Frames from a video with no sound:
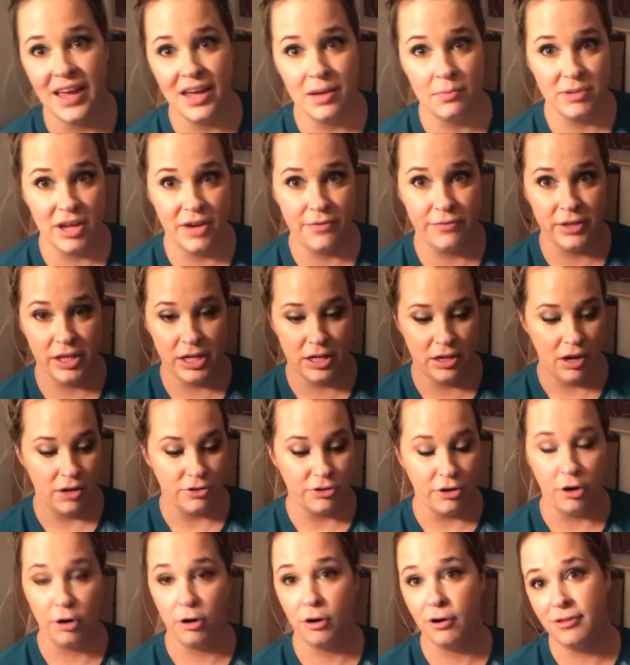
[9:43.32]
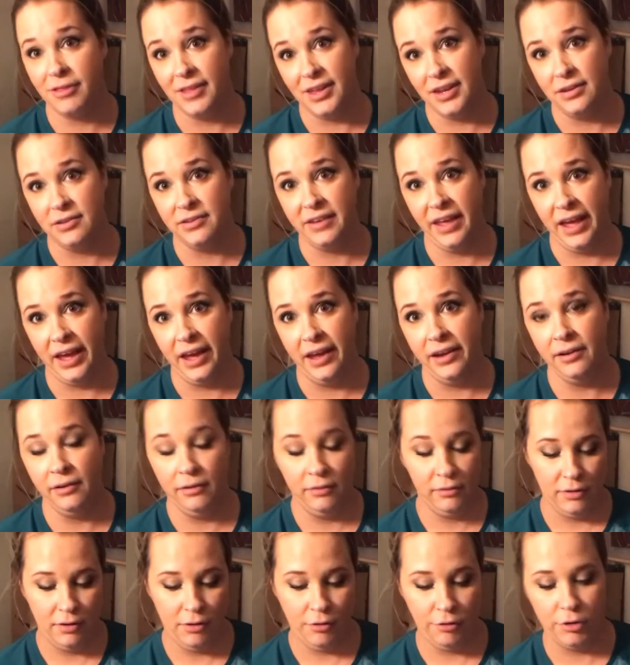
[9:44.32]
I'm definitely not darker than
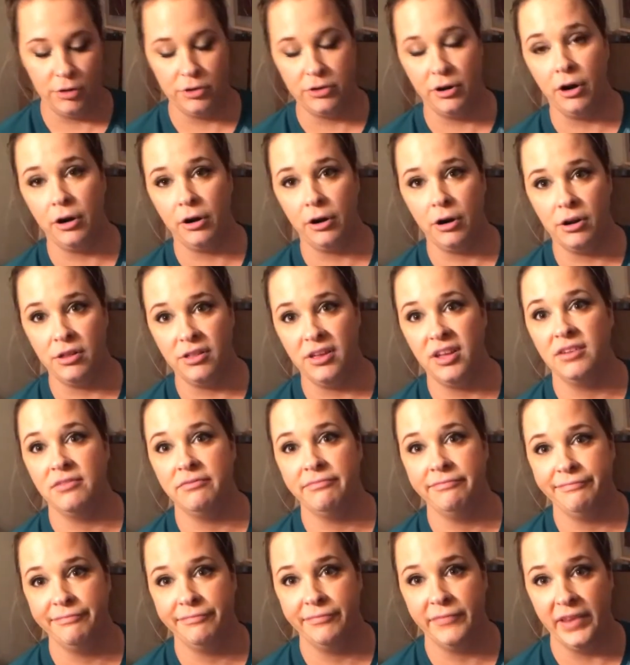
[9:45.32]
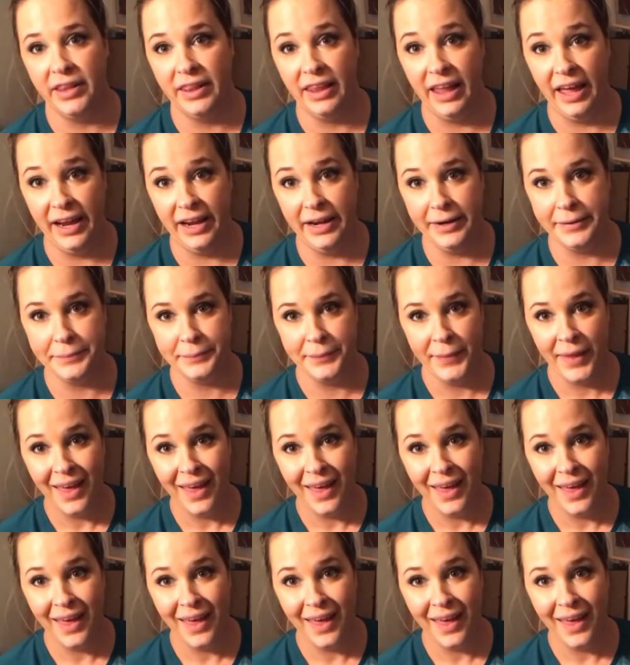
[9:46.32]
tan or darker than light.